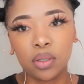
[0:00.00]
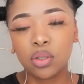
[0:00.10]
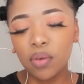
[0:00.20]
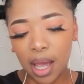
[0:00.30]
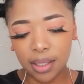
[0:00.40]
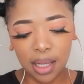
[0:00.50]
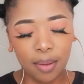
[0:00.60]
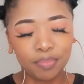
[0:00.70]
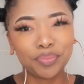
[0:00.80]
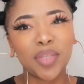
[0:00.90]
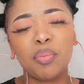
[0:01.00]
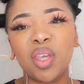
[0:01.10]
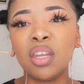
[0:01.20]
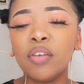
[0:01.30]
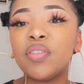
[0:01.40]
So guys,
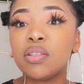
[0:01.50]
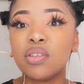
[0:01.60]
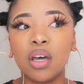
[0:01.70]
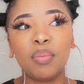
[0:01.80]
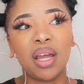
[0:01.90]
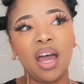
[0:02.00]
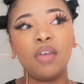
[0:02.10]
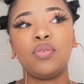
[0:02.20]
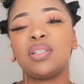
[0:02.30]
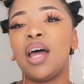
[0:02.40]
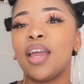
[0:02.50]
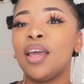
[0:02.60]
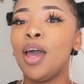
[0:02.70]
beginning of this year, my life was like